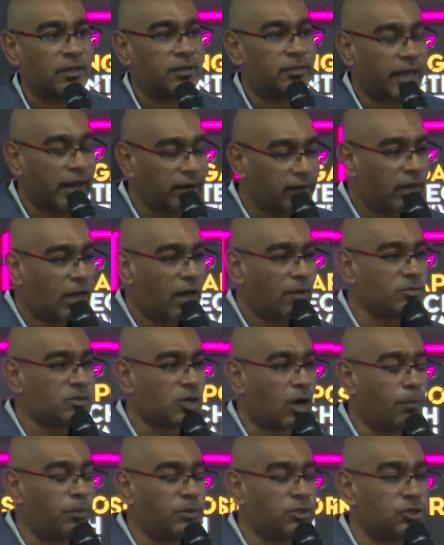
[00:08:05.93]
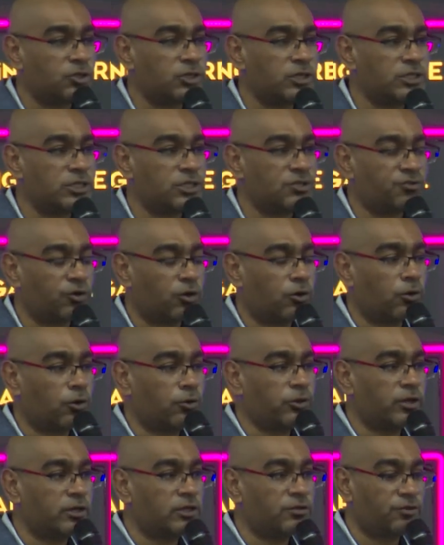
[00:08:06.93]
Then comes opportunities for
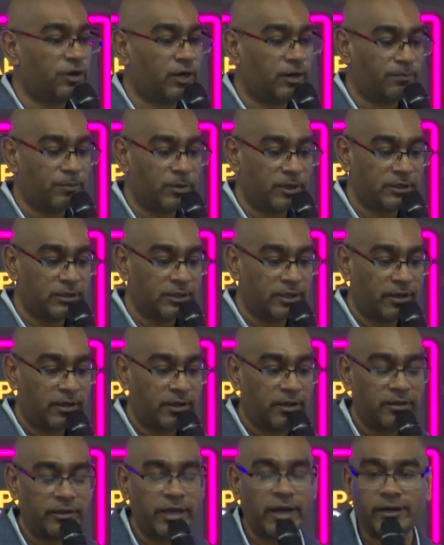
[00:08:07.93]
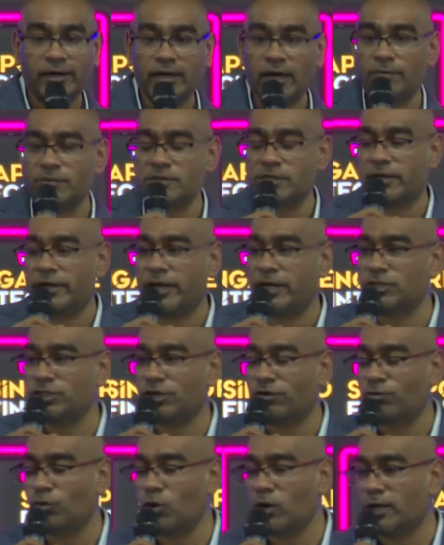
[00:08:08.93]
growth and development. Then comes the
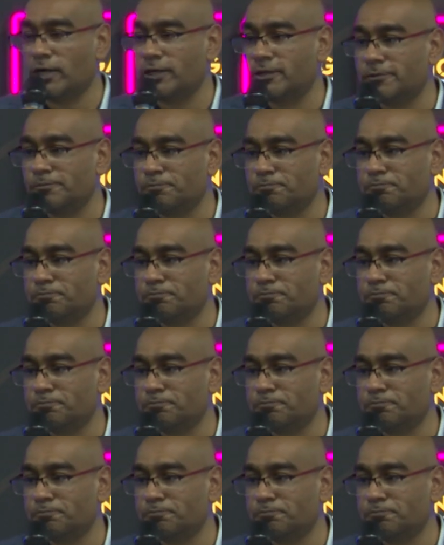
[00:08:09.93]
nature of work.